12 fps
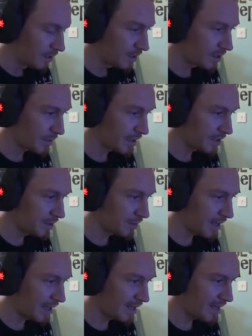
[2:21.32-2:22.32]
So we're going to do
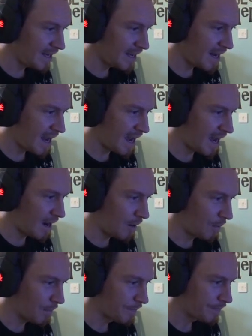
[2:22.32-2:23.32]
that
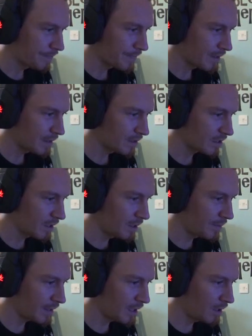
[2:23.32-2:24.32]
now. So
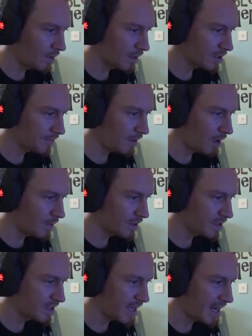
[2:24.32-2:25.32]
here we go, as far
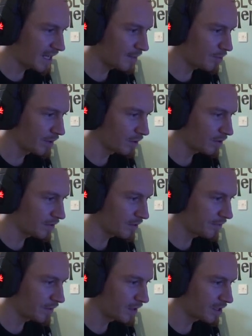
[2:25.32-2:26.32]
as Tan-Y-Bwlch for the
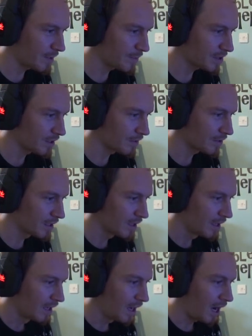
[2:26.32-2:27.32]
first episode.
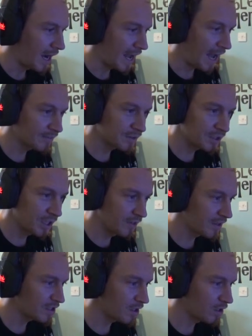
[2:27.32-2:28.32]
I hadn't
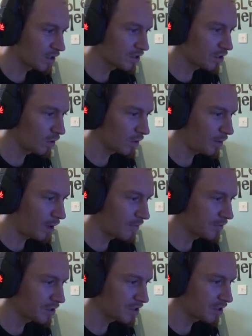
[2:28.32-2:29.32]
turned this on at all, apart
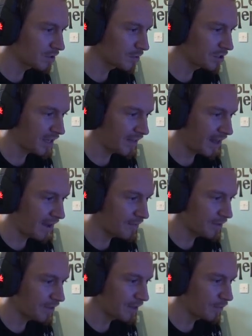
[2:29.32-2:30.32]
from just to double check that
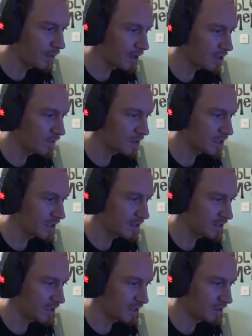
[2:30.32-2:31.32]
everything works, and obviously
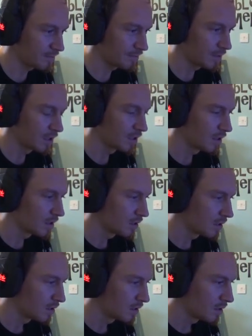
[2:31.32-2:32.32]
to set up
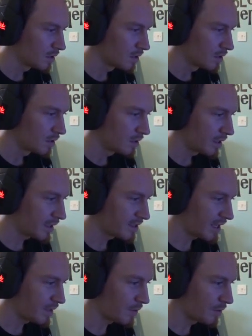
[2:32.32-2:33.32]

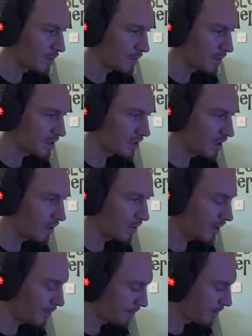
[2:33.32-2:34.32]
exactly what I'm doing with the
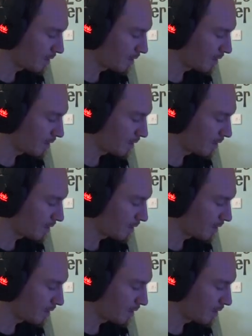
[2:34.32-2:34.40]
scenario.